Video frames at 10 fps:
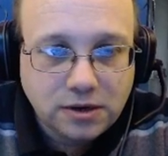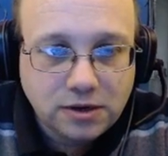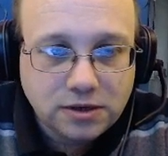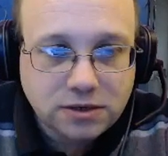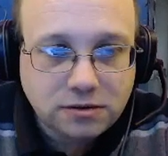
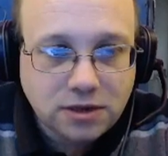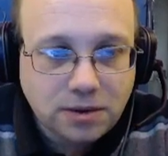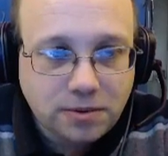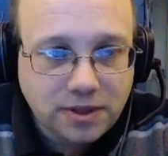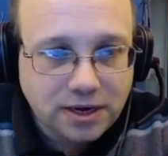So
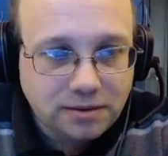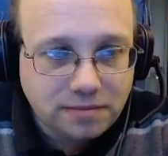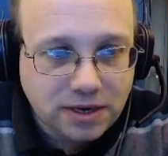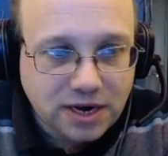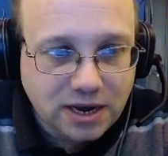couple that up,
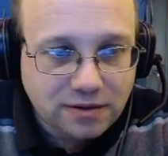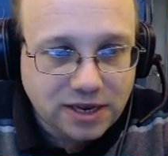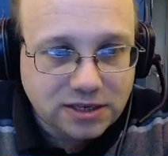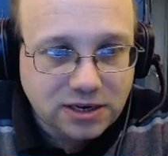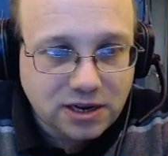and now
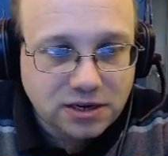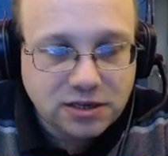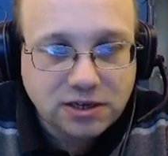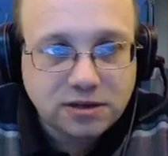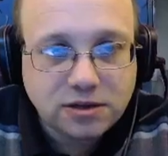that's the last
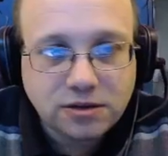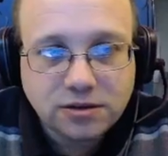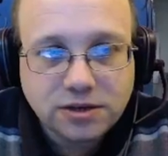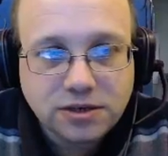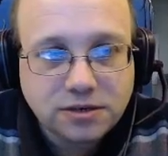thing on the
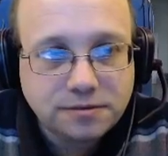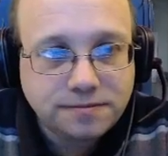consist.